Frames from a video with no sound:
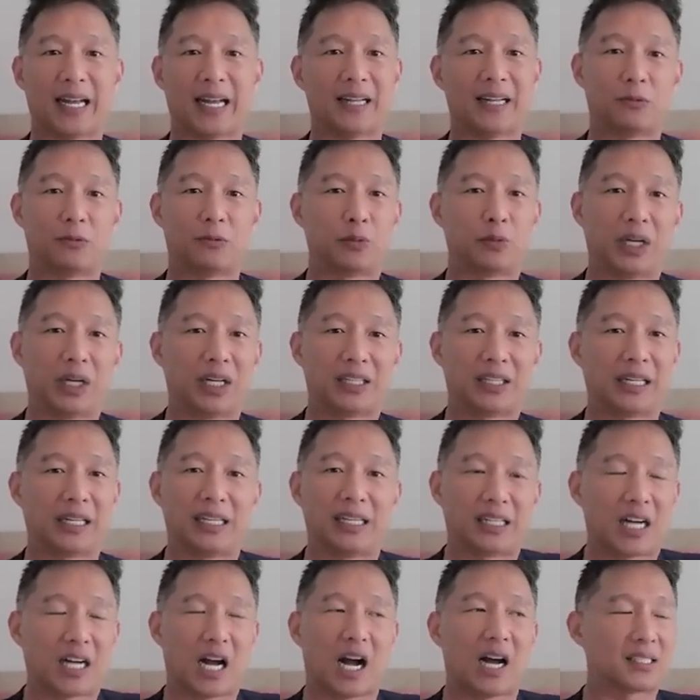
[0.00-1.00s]
and and
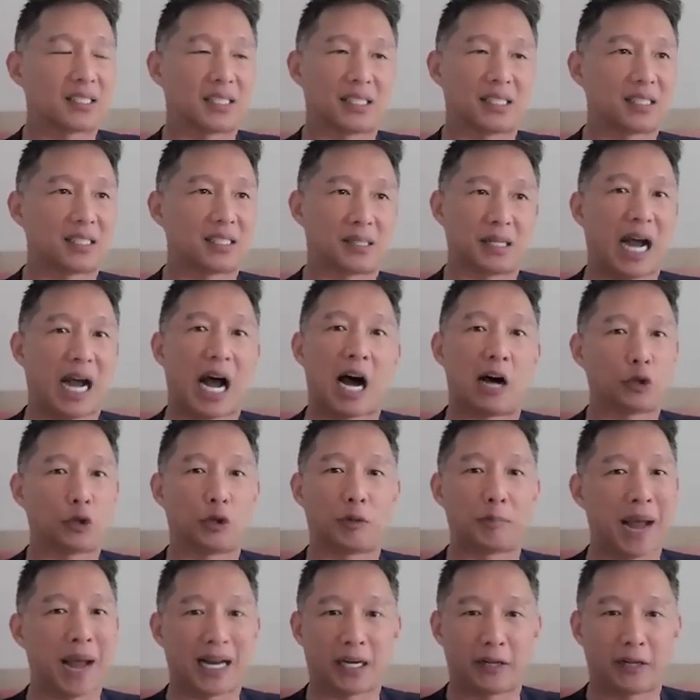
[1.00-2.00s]
really the cost is how do you